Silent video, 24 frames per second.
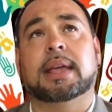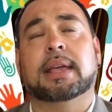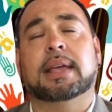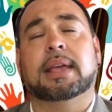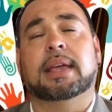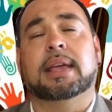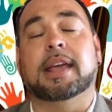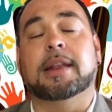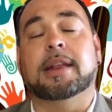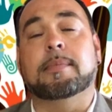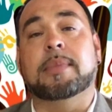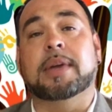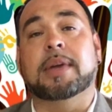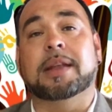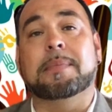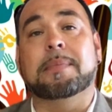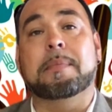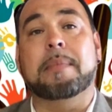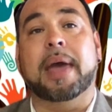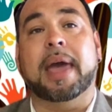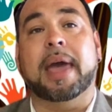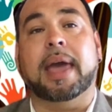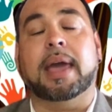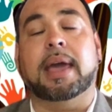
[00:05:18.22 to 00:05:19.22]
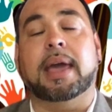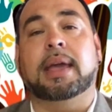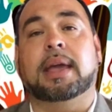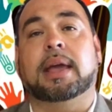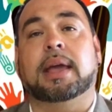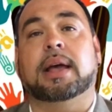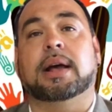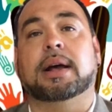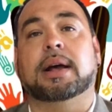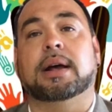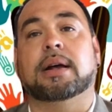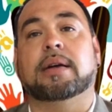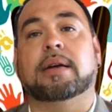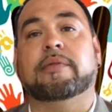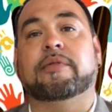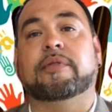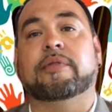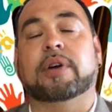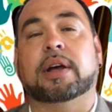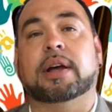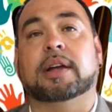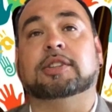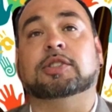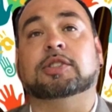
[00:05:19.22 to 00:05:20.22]
in mid-May of
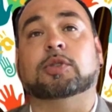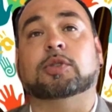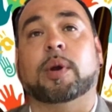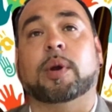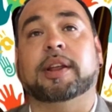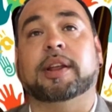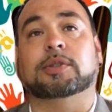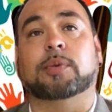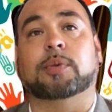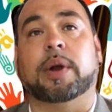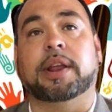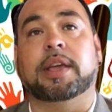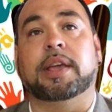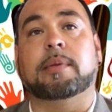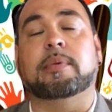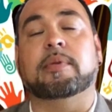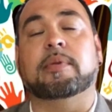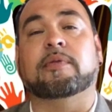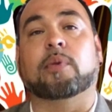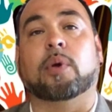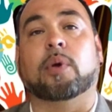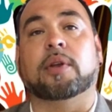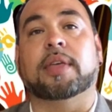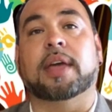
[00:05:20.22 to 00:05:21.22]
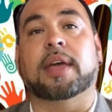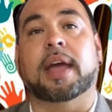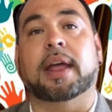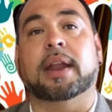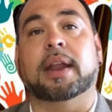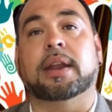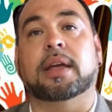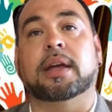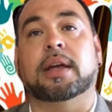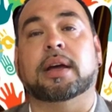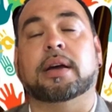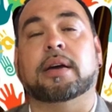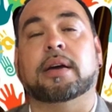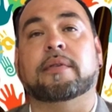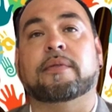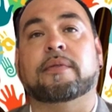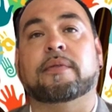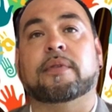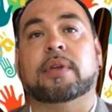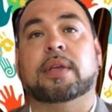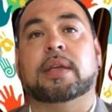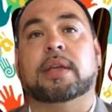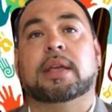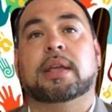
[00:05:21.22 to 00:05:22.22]
2020, before the end of
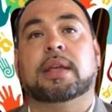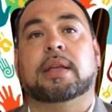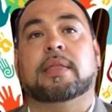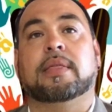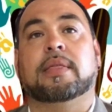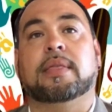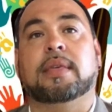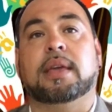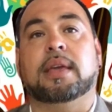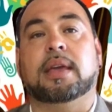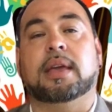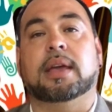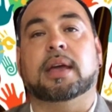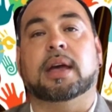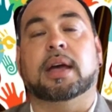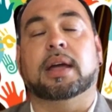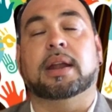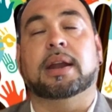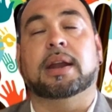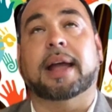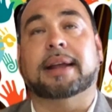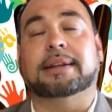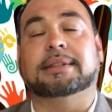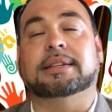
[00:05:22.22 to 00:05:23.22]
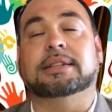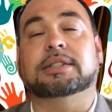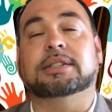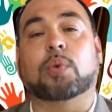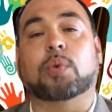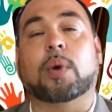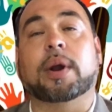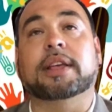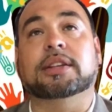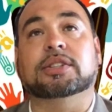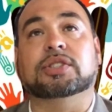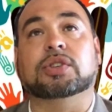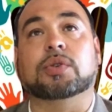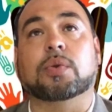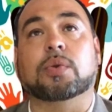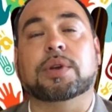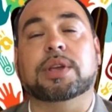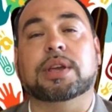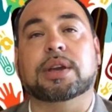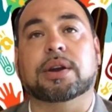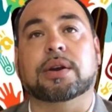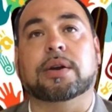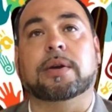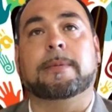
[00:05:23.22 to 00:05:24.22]
the 1920 school
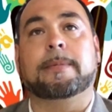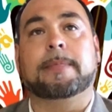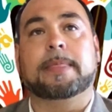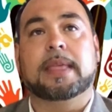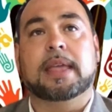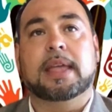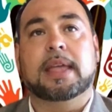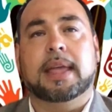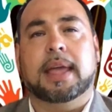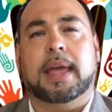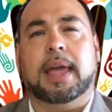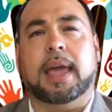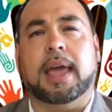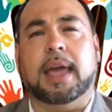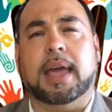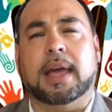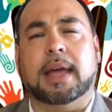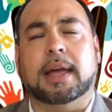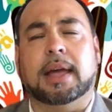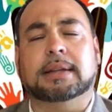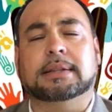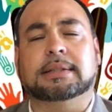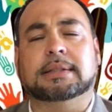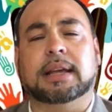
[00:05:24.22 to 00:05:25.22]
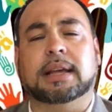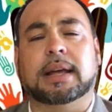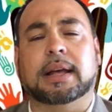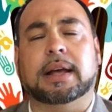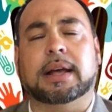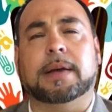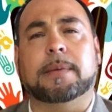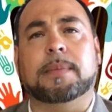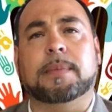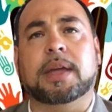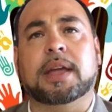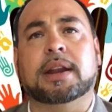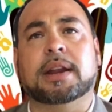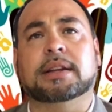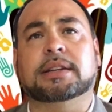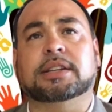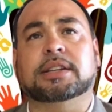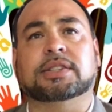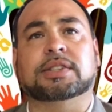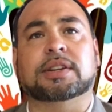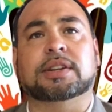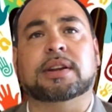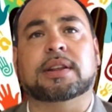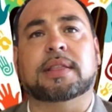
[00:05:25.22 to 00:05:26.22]
year. And in
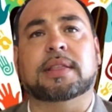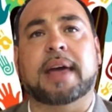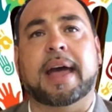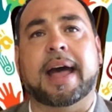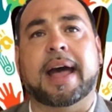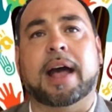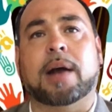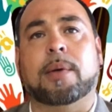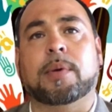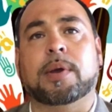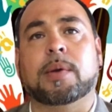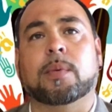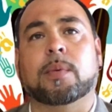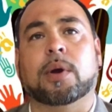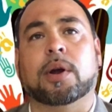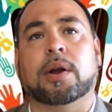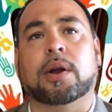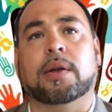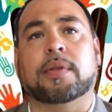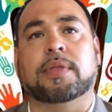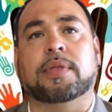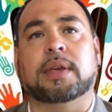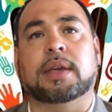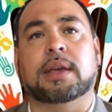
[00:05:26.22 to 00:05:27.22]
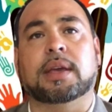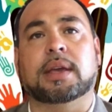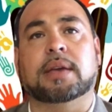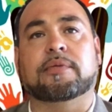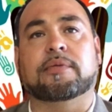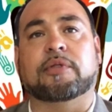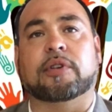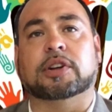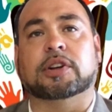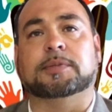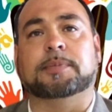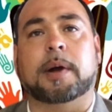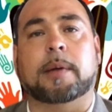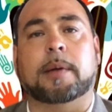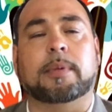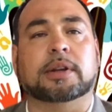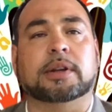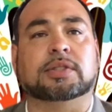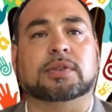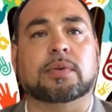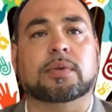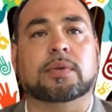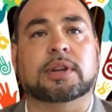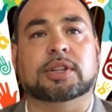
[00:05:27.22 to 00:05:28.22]
addition to that, we were the first public
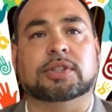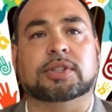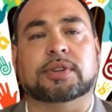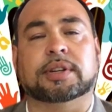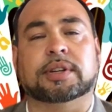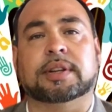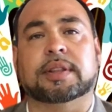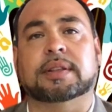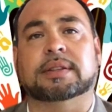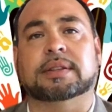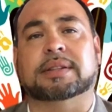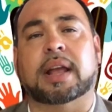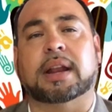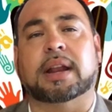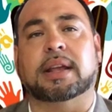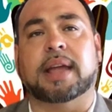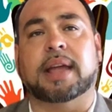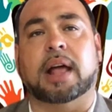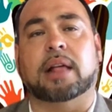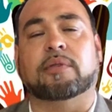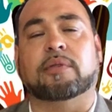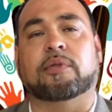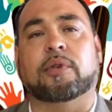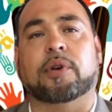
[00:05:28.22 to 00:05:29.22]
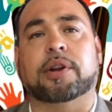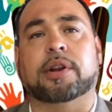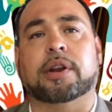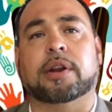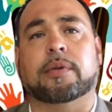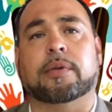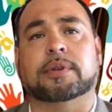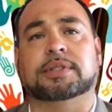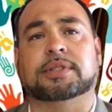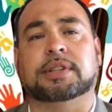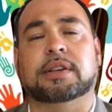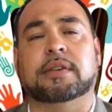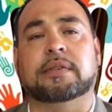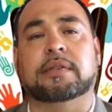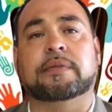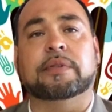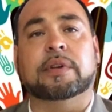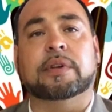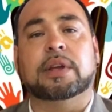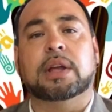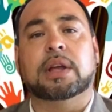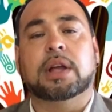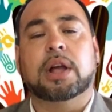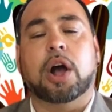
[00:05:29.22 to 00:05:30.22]
school district in the state of California to receive
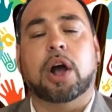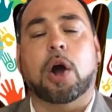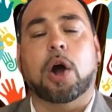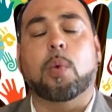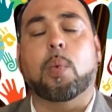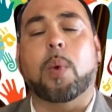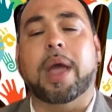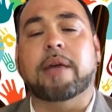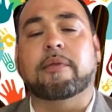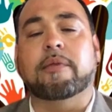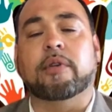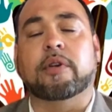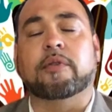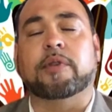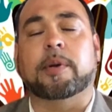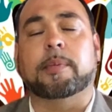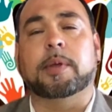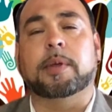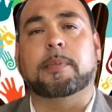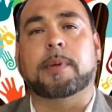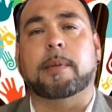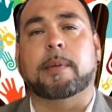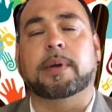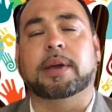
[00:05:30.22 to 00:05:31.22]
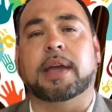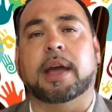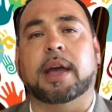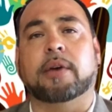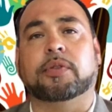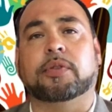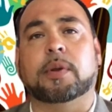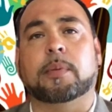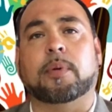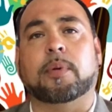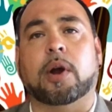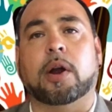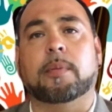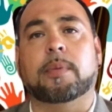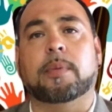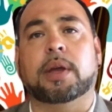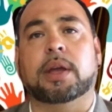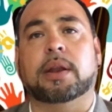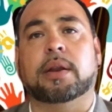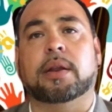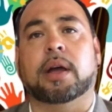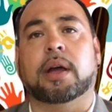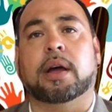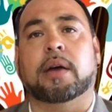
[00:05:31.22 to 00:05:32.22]
a waiver from the Public Health
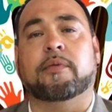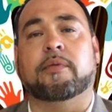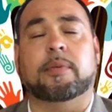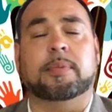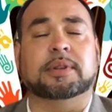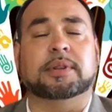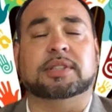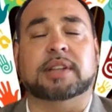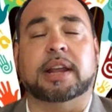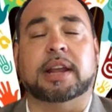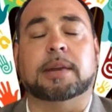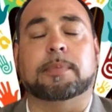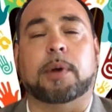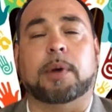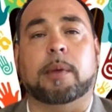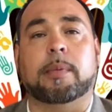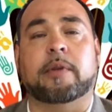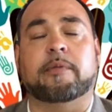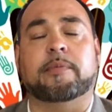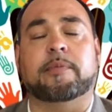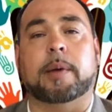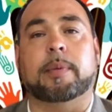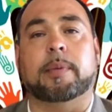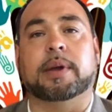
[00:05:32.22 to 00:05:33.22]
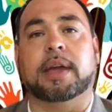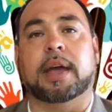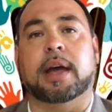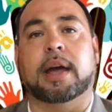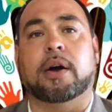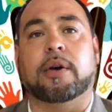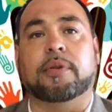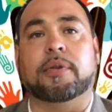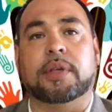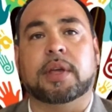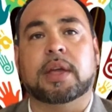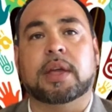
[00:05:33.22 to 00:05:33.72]
Department, from the State Department of Public Health,